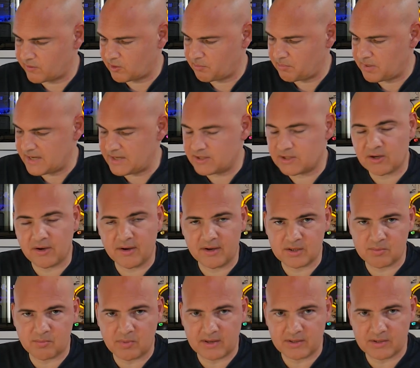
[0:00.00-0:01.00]
our PCI
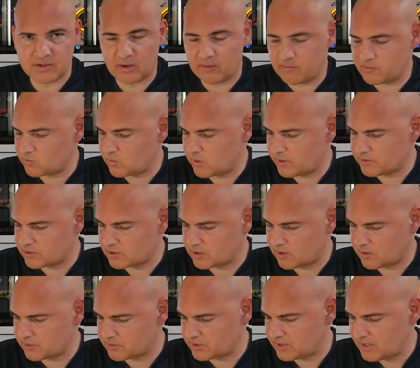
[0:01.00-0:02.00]
Express times 1
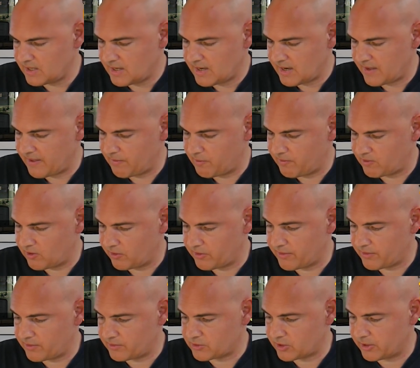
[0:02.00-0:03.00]
slots, and then we've got
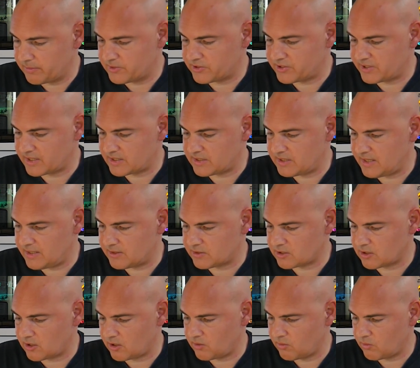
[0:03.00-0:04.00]
another times 16
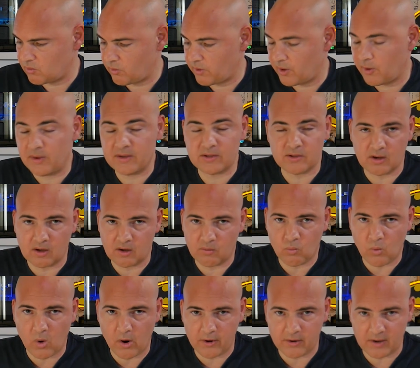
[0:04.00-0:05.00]
slot, although it's
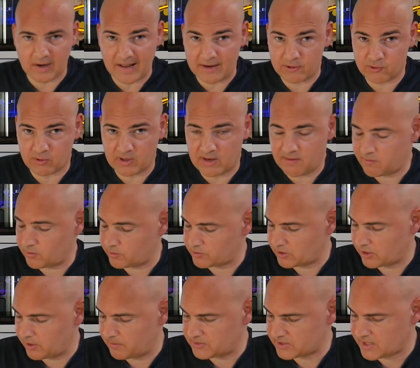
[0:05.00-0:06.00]
wired electrically for
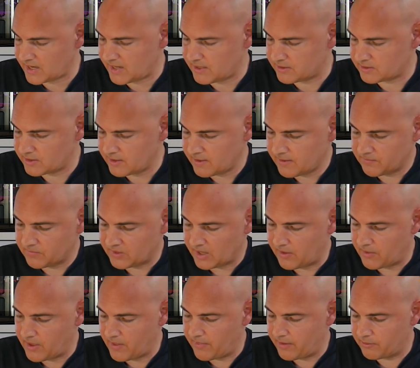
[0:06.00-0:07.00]
times 8,
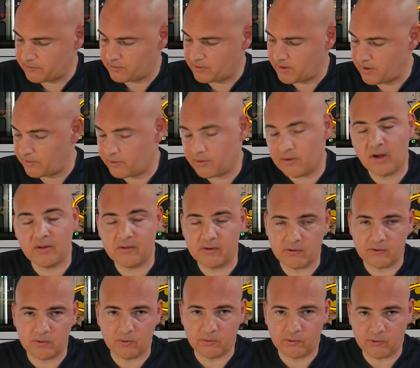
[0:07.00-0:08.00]
and then there's another
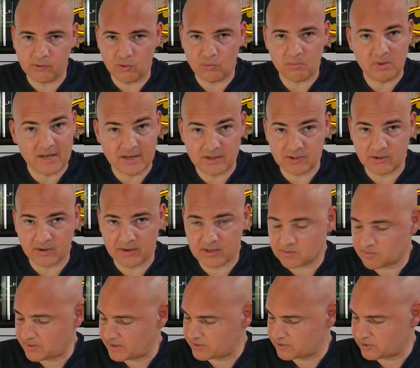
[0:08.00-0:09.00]
additional two PCI
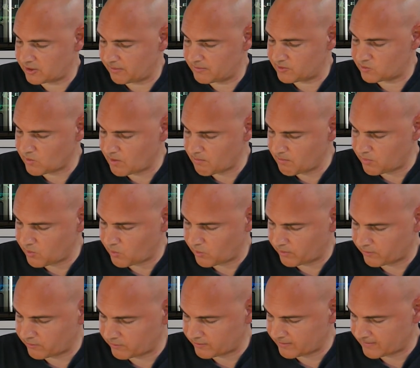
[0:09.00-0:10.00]
Express times 1
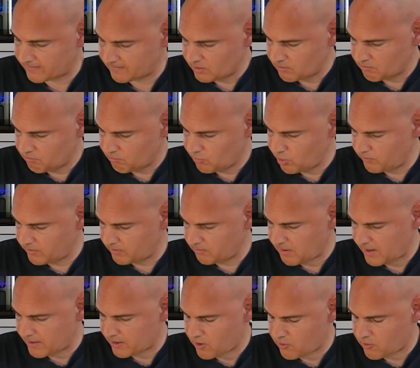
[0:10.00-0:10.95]
ports. Moving back